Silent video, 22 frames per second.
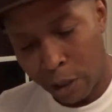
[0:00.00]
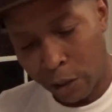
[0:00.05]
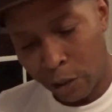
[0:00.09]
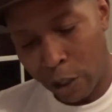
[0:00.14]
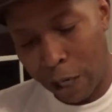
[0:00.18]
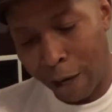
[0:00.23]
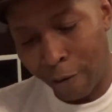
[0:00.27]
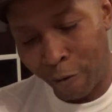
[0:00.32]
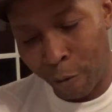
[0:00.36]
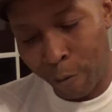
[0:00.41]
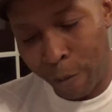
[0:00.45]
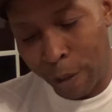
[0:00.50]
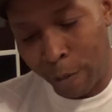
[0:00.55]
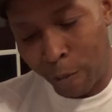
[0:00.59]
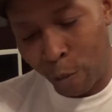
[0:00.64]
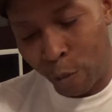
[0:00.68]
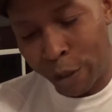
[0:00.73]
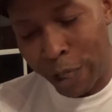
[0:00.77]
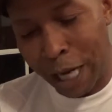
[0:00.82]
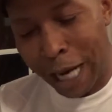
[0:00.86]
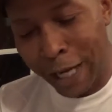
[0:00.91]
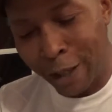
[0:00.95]
So I remember
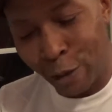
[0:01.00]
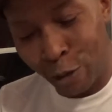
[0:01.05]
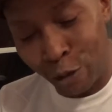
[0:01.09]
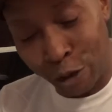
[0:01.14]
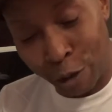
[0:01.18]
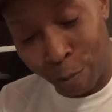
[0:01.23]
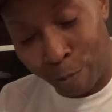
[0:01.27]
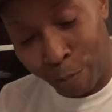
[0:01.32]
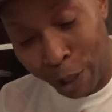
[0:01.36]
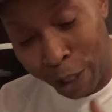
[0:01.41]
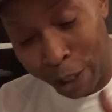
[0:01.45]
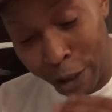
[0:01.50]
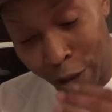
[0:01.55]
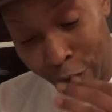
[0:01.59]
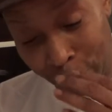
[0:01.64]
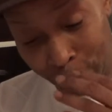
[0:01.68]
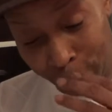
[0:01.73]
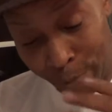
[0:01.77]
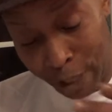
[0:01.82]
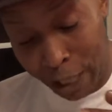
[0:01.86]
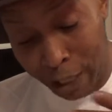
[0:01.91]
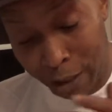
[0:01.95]
when I used to punish
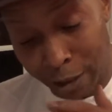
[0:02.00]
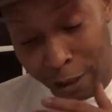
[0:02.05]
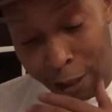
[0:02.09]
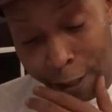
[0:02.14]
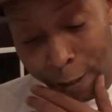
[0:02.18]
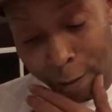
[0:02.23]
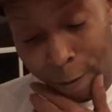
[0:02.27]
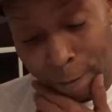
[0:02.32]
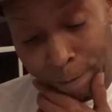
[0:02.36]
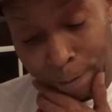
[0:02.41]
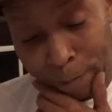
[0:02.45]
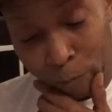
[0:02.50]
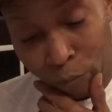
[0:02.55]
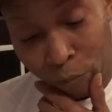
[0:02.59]
them, they'd tell you.